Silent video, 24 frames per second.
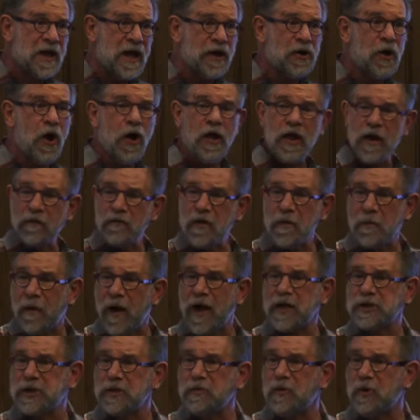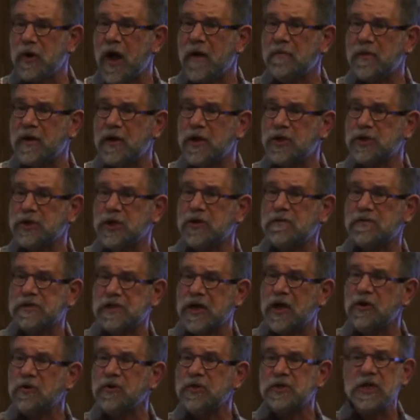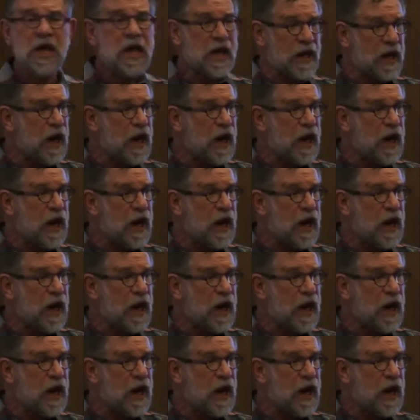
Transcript: And call every possible combination of setters